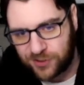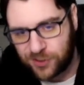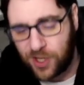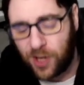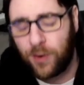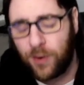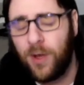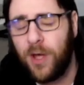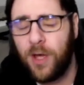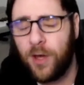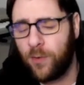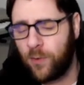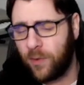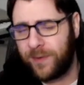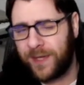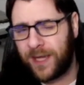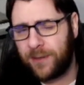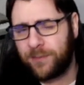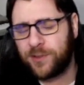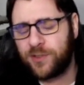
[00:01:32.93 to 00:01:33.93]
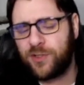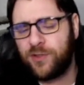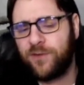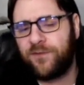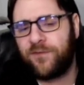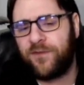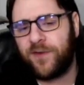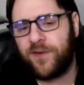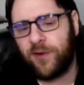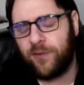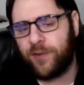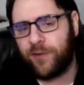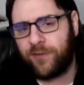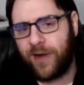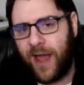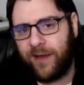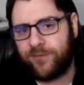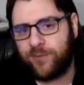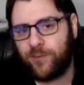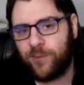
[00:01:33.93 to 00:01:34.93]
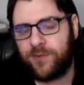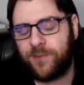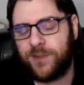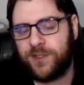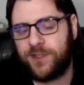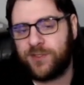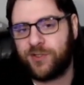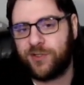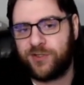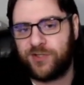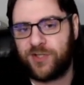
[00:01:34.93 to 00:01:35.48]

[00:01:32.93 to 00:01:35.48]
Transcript: So we'll be able to fill the Raft with Mr.